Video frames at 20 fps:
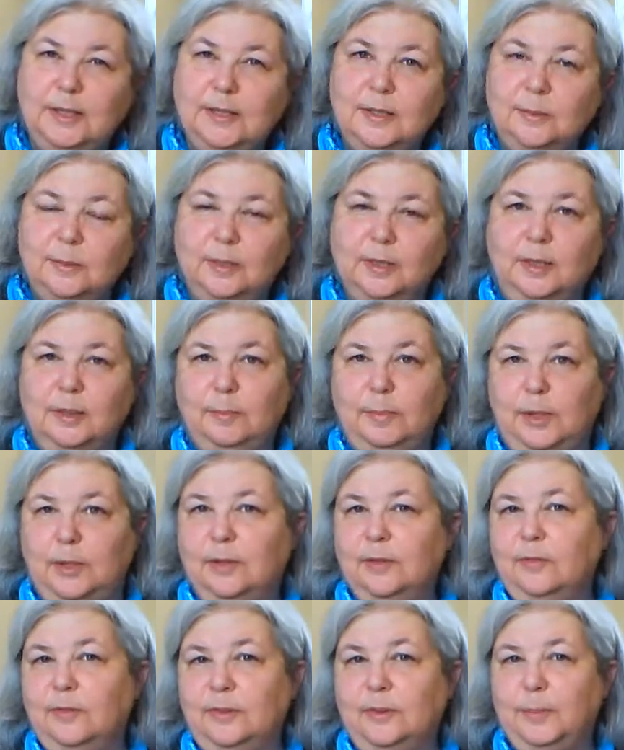It's a really
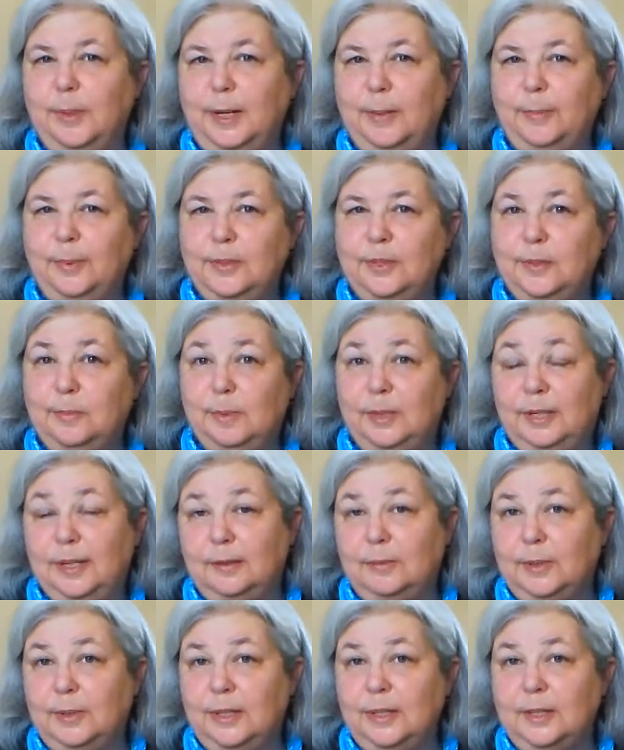beautiful pepper to
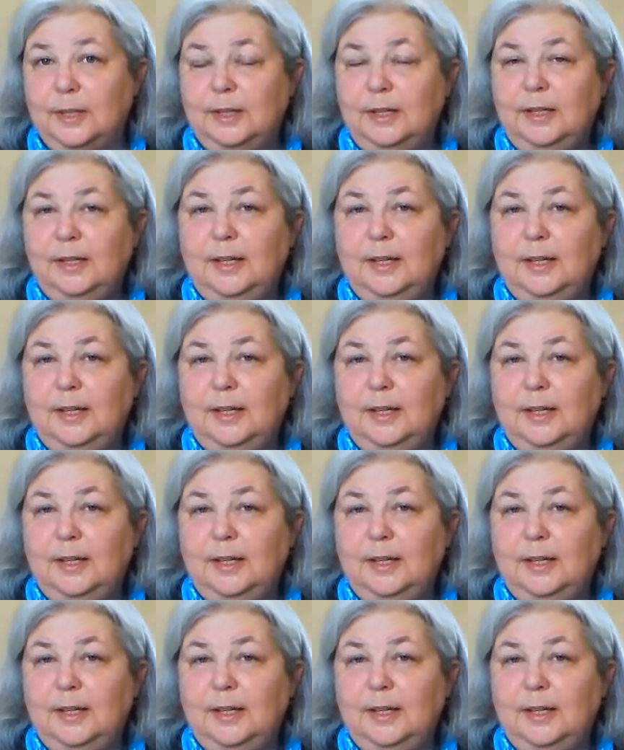begin with.